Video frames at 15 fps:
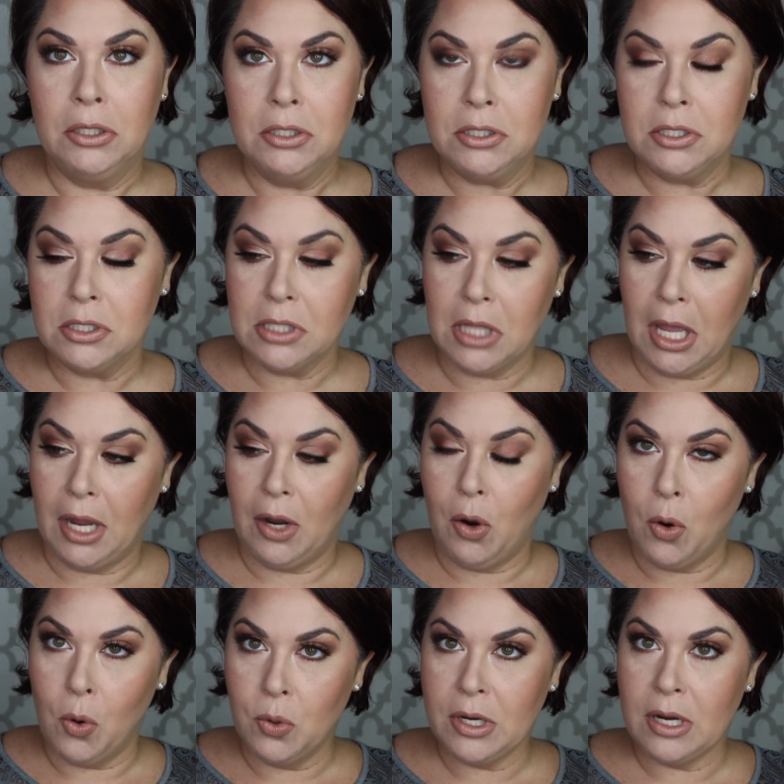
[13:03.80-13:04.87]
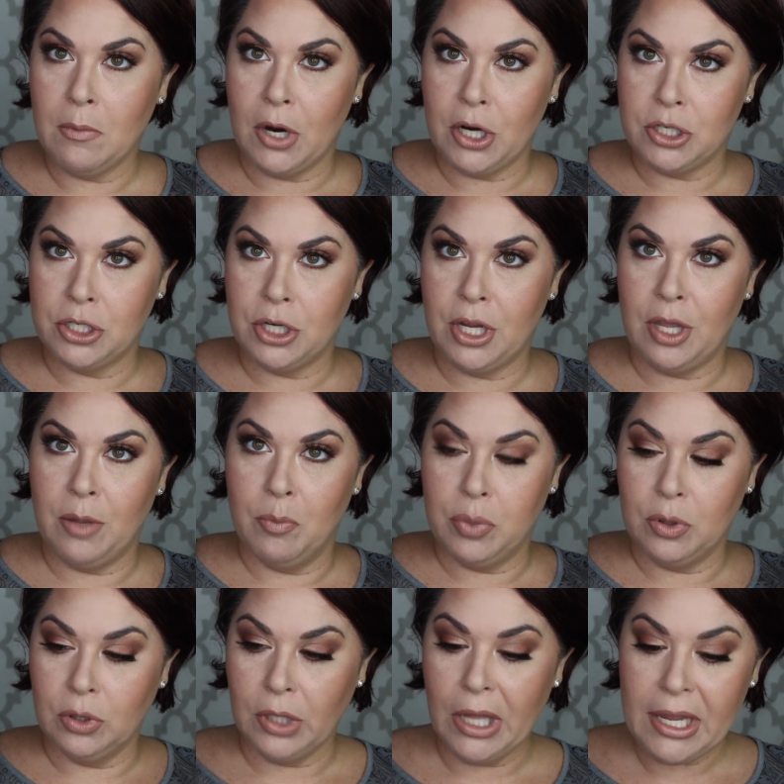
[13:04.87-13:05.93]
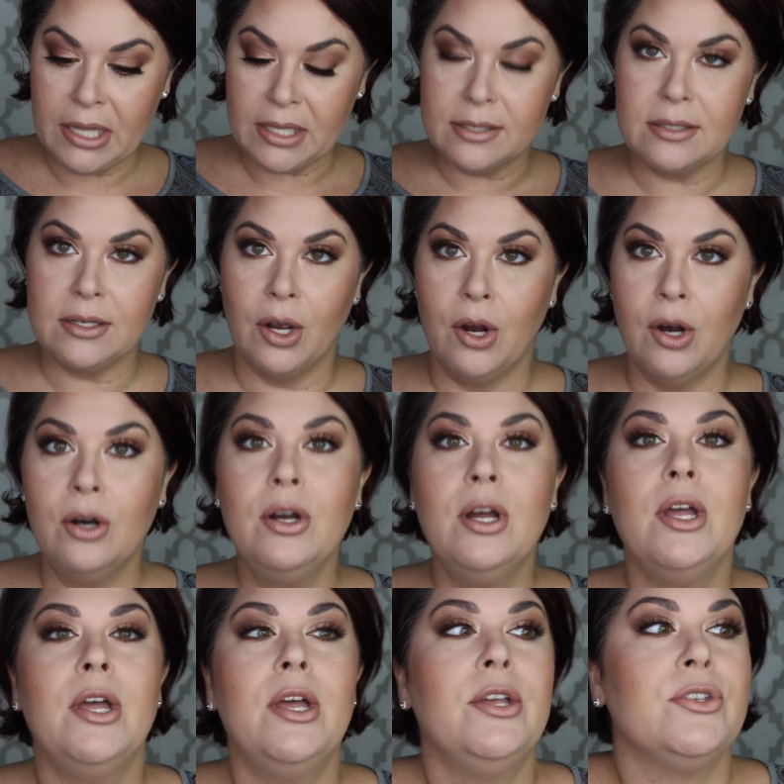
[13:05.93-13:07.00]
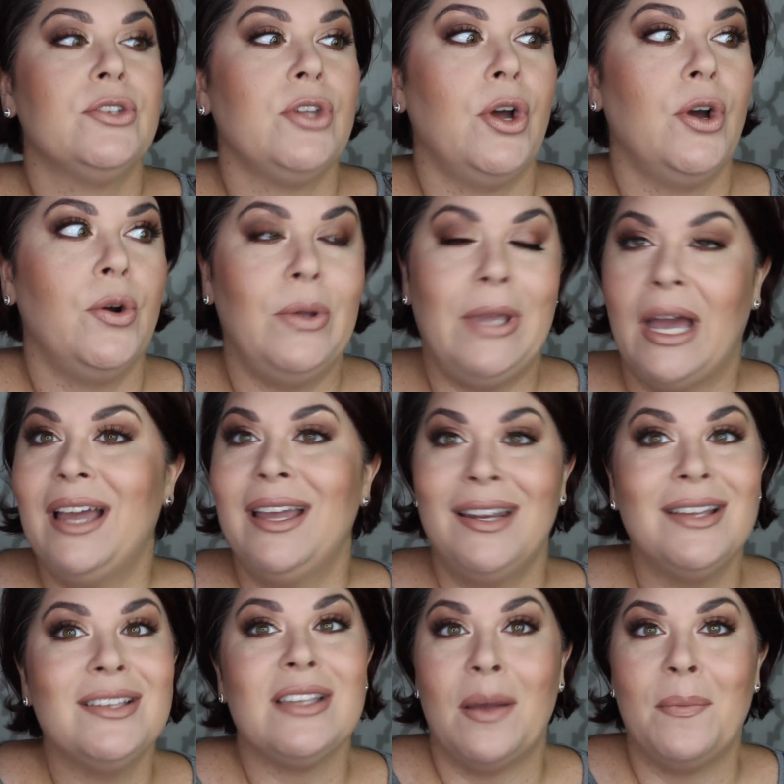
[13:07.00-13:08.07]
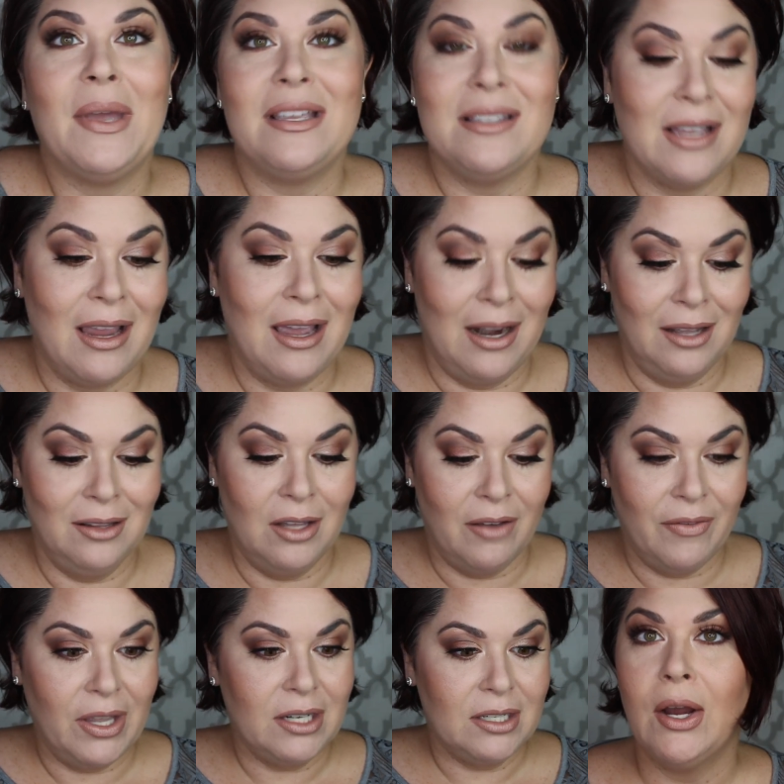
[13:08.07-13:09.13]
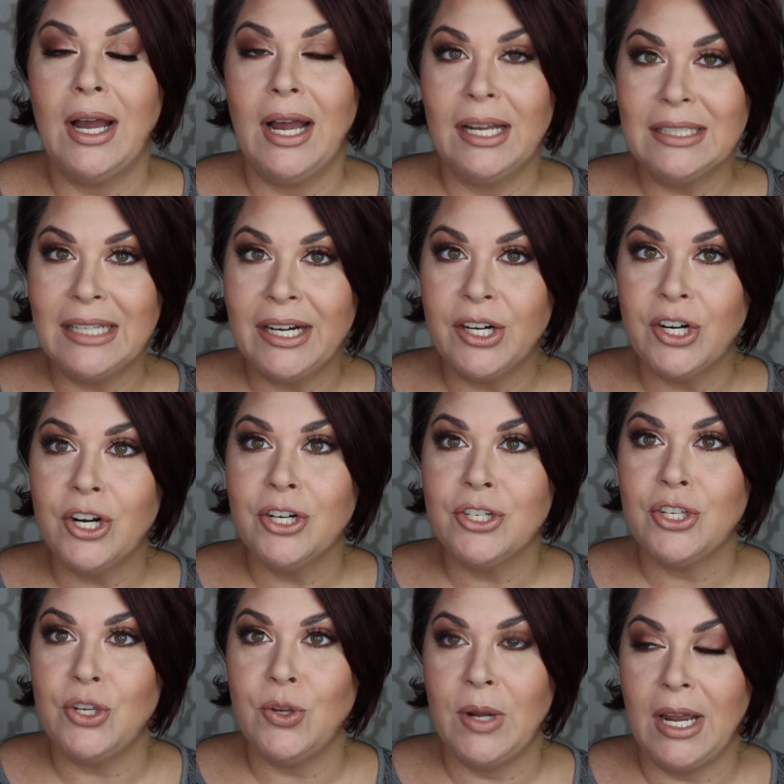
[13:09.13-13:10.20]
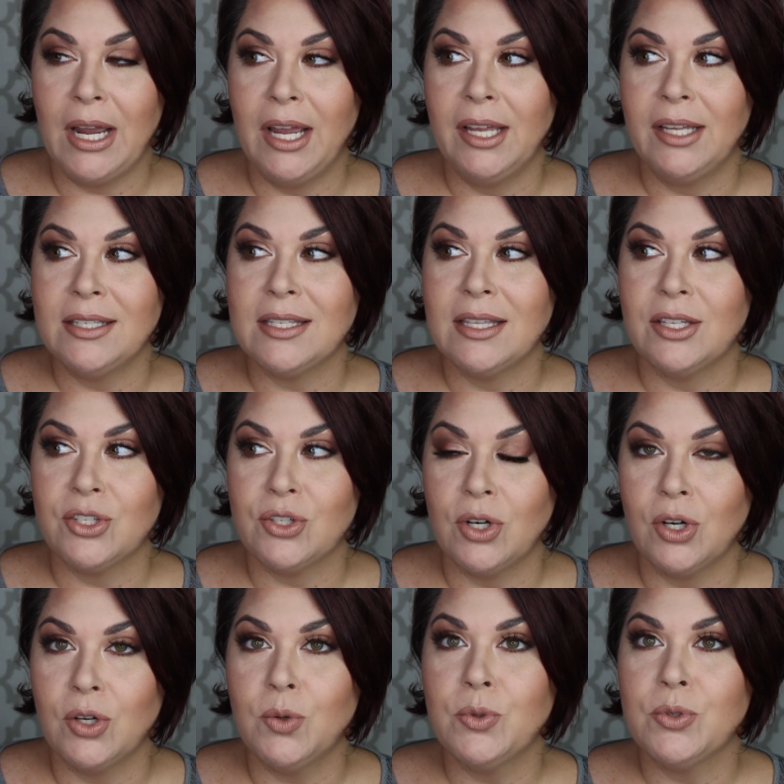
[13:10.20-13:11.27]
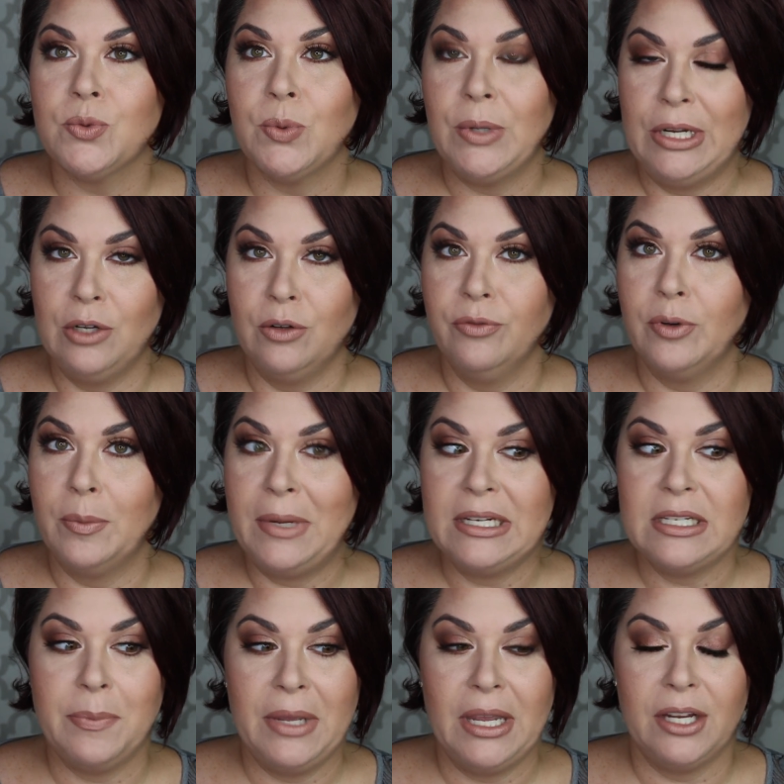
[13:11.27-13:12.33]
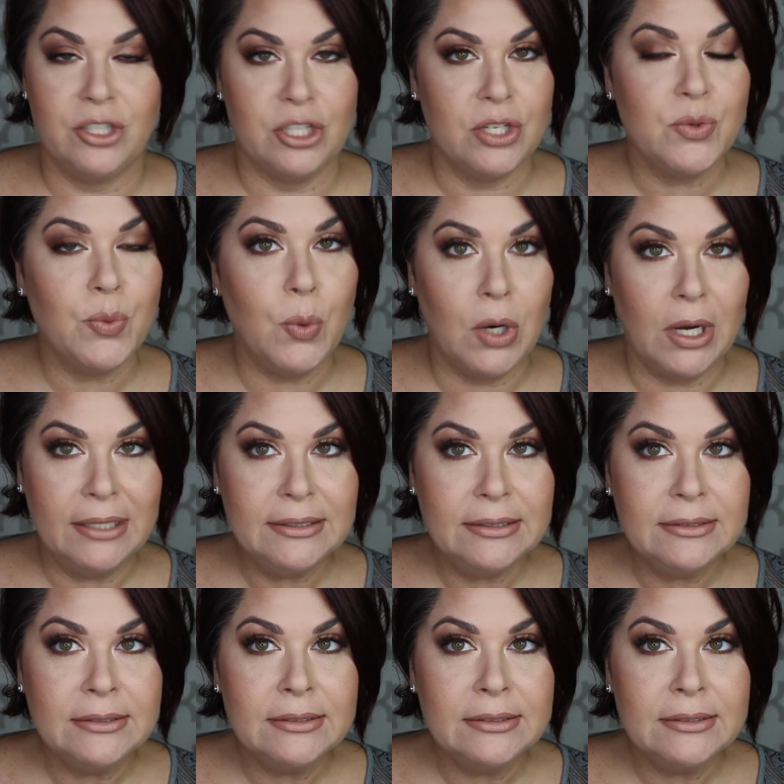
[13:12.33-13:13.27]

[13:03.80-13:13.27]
this is like holding my shit in place, y'all. So yeah, it is amazing and I love it. My highlighters, you guys, the struggle was real for me to pick just one.